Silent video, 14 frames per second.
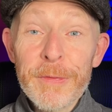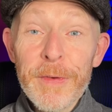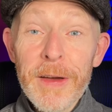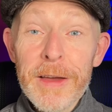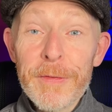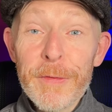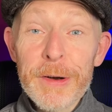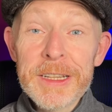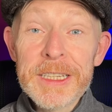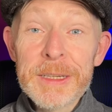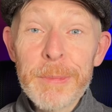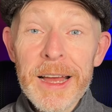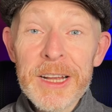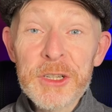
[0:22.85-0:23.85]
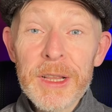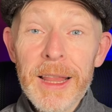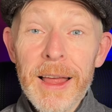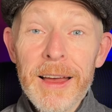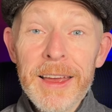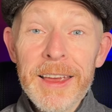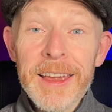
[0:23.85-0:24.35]
favor and smash
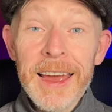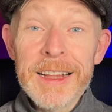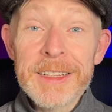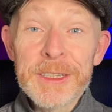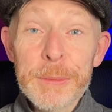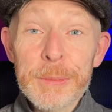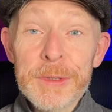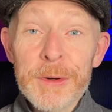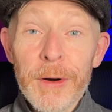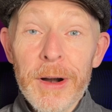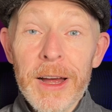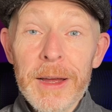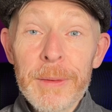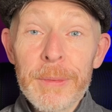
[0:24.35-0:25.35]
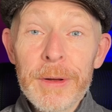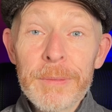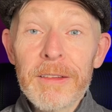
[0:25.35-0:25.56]
like and subscribe.